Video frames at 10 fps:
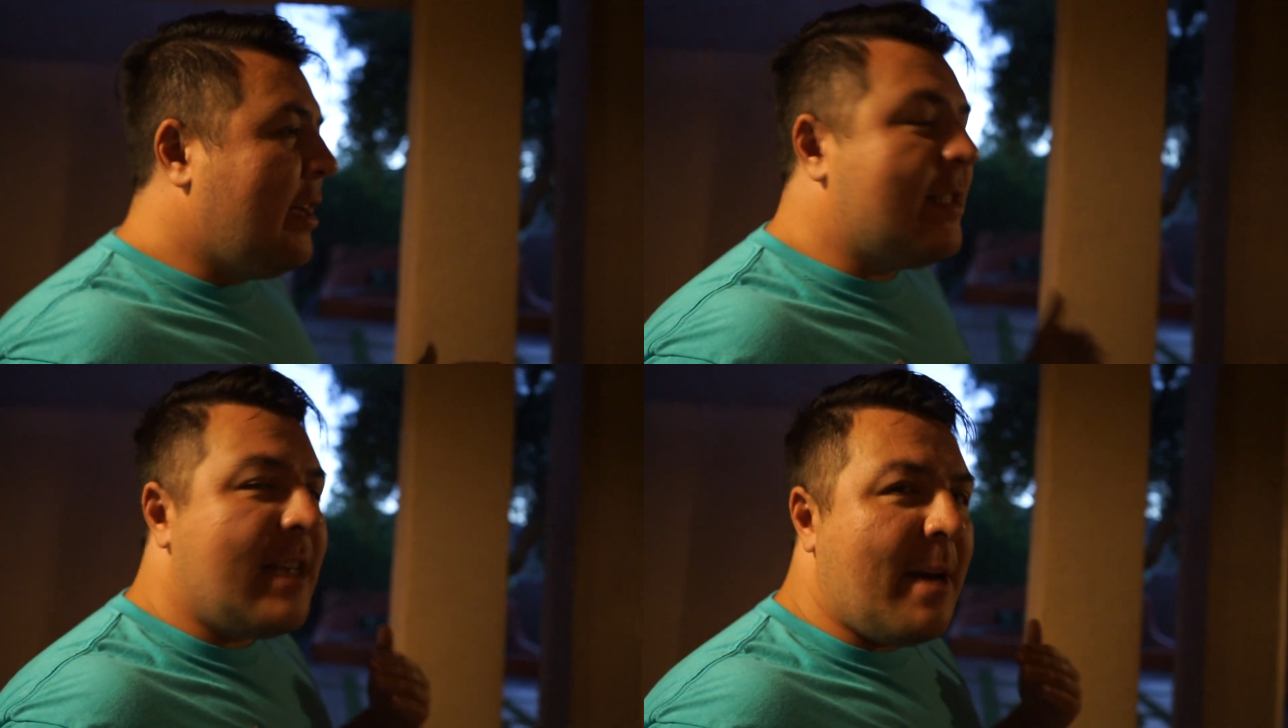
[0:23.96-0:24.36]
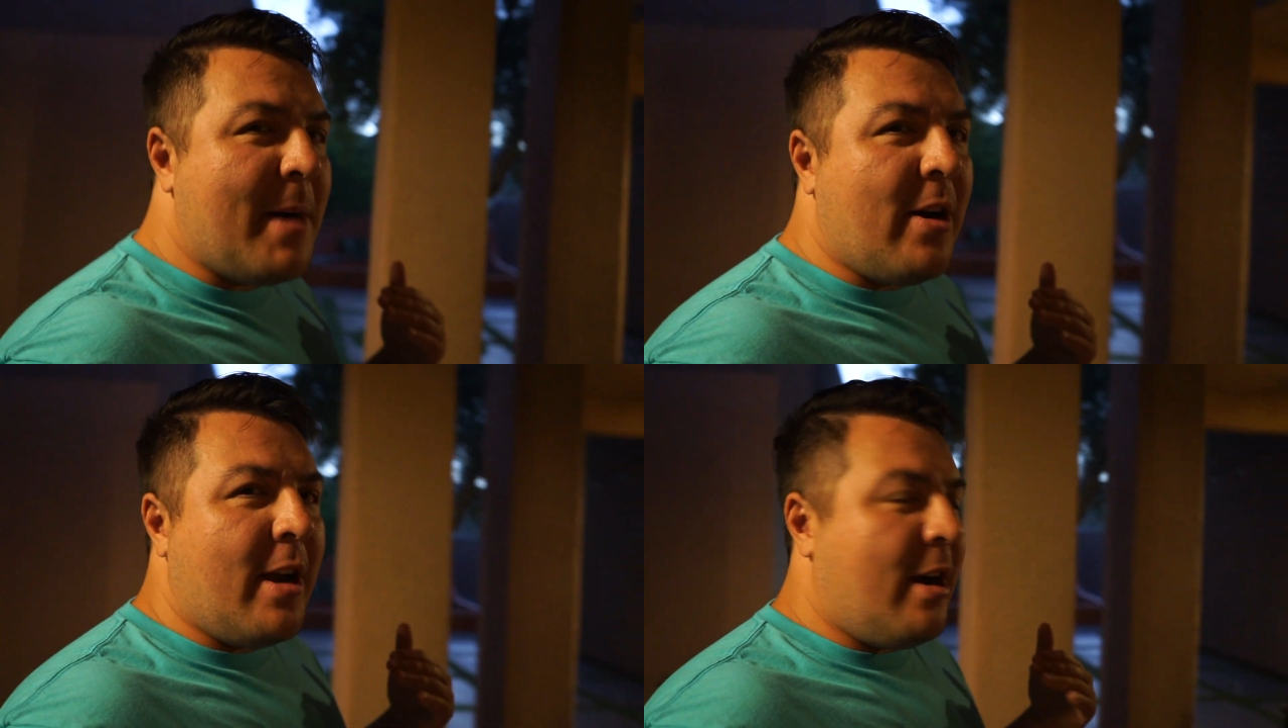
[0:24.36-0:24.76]
You can see I'm
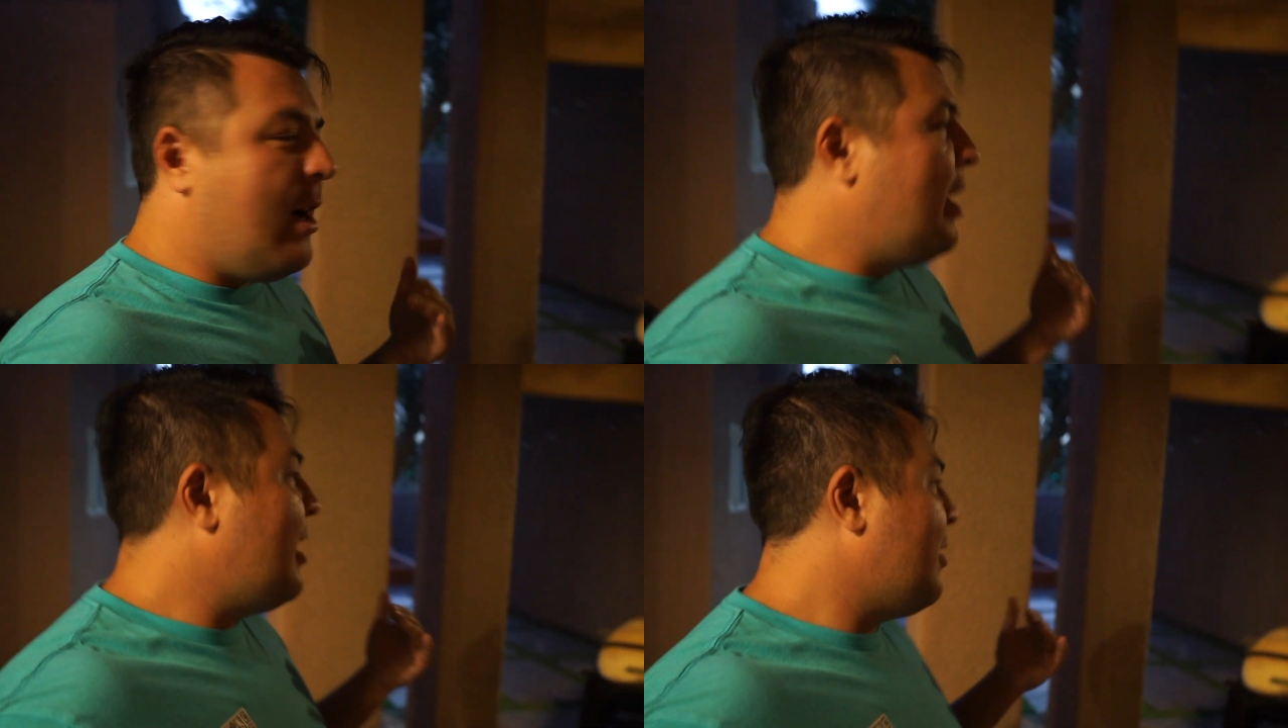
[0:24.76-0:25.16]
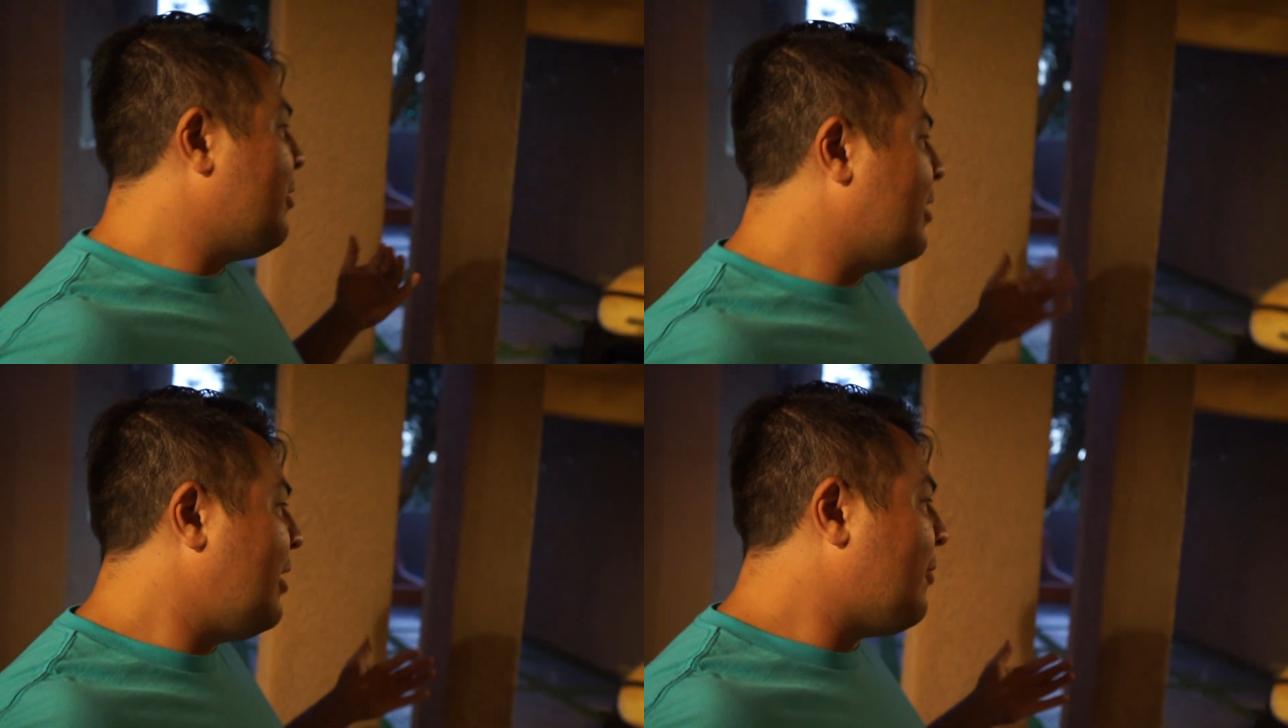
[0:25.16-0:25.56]
out here
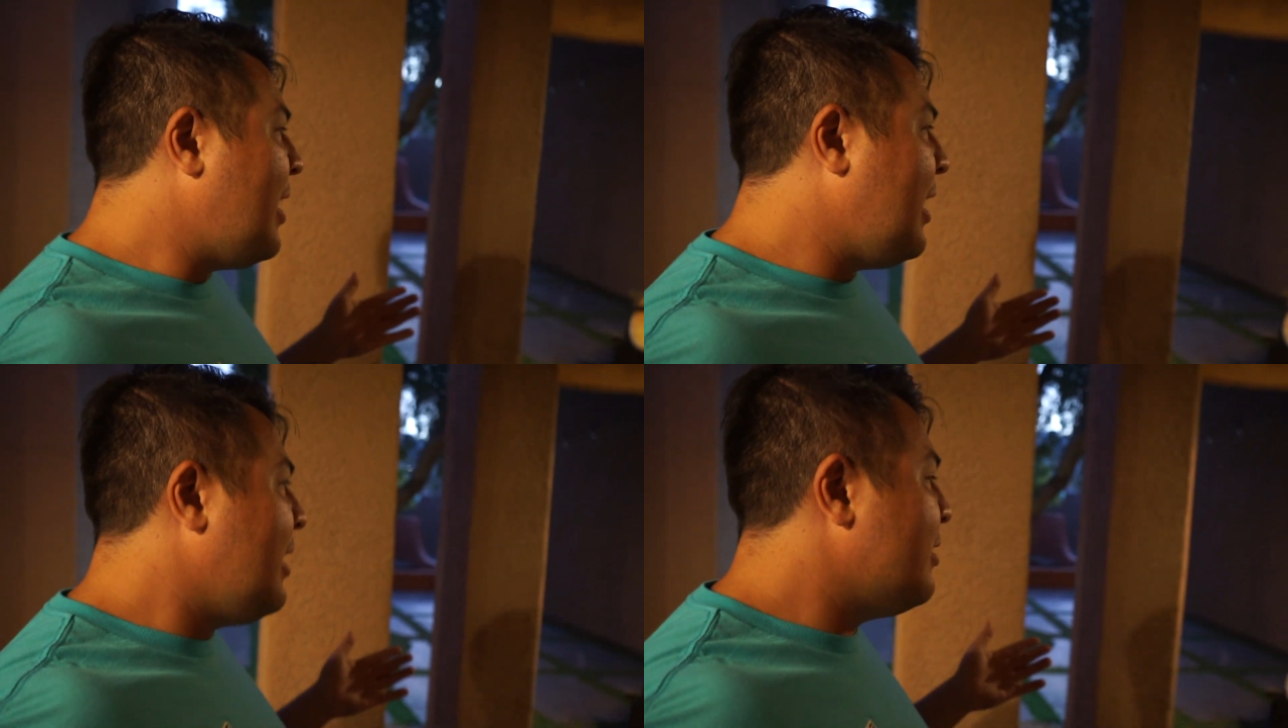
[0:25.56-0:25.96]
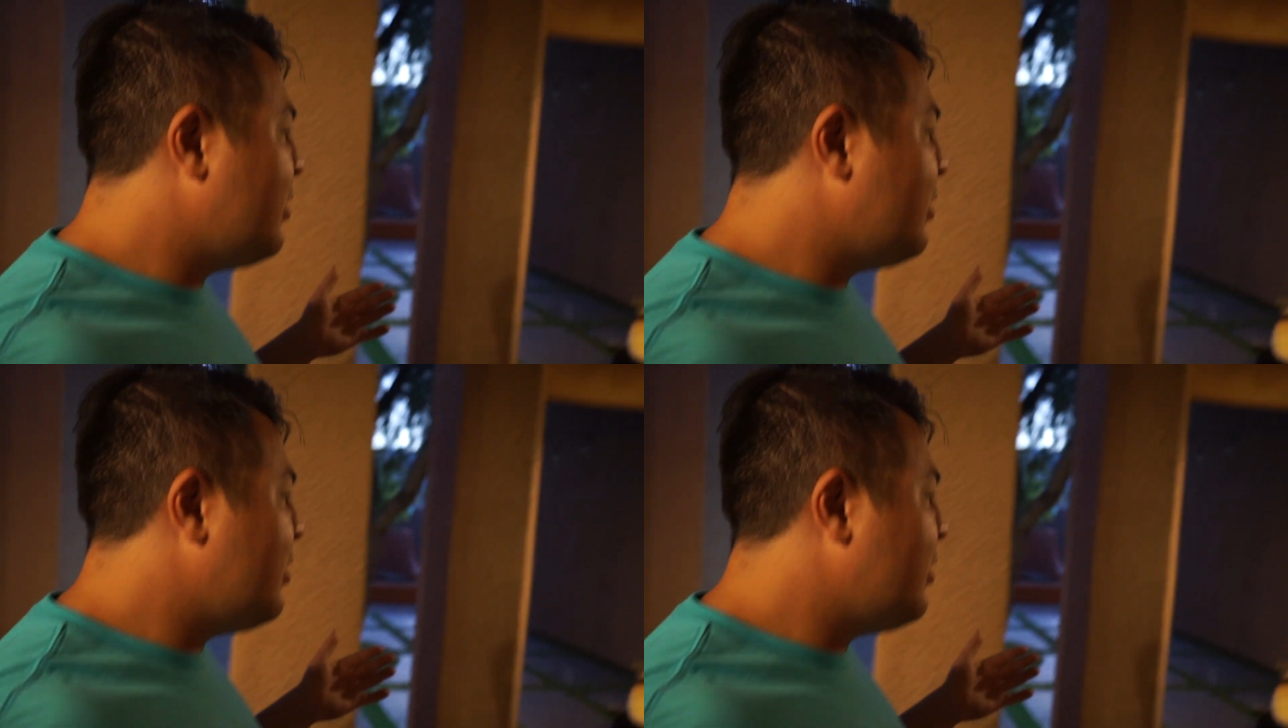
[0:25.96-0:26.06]
getting ready